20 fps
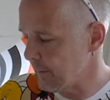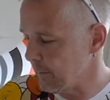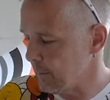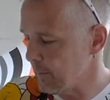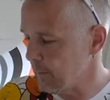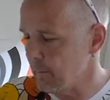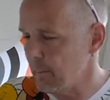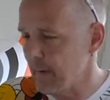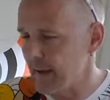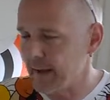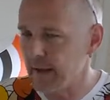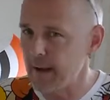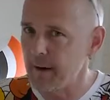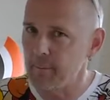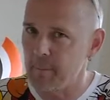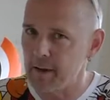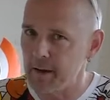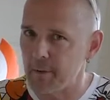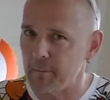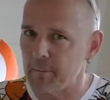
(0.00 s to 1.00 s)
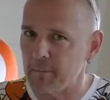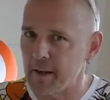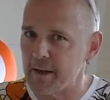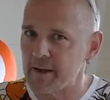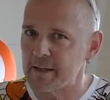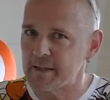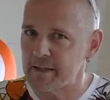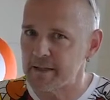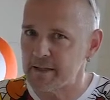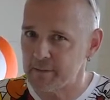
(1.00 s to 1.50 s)
making bigger
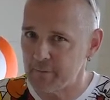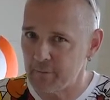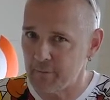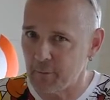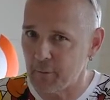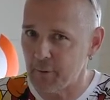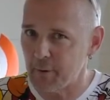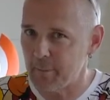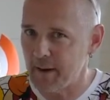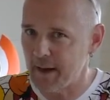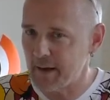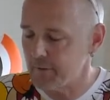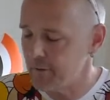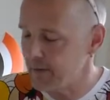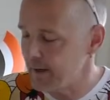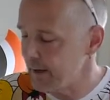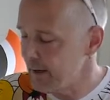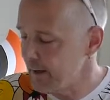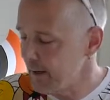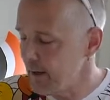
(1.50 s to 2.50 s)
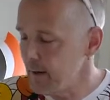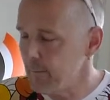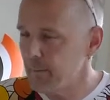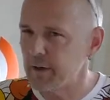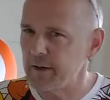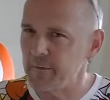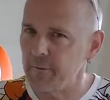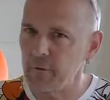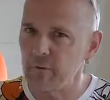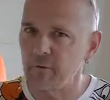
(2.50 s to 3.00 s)
place for the battery,
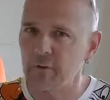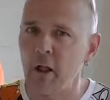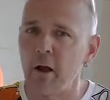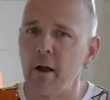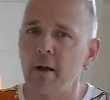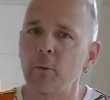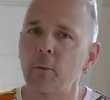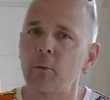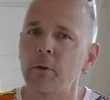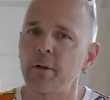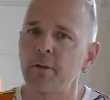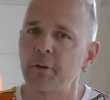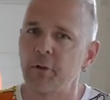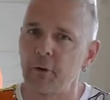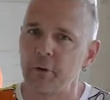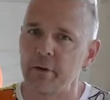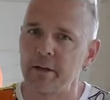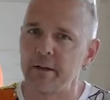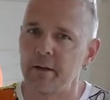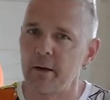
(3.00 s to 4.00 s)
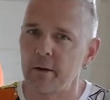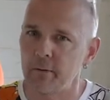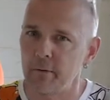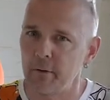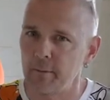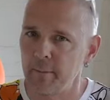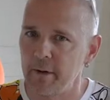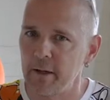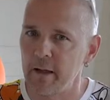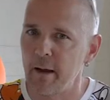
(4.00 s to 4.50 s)
but if you're flying with a
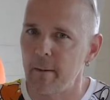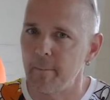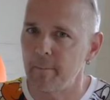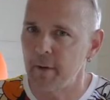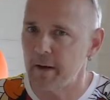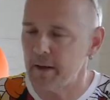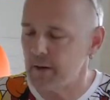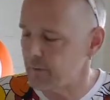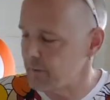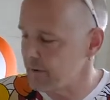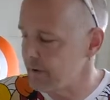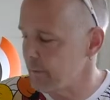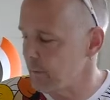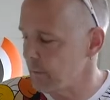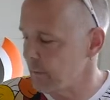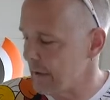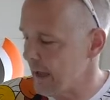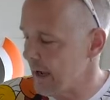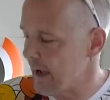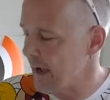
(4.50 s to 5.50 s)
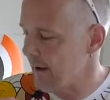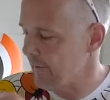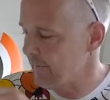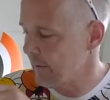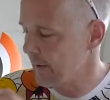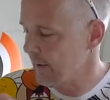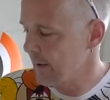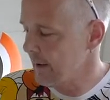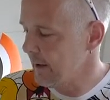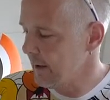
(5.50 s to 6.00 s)
1300 milliamp battery, you will have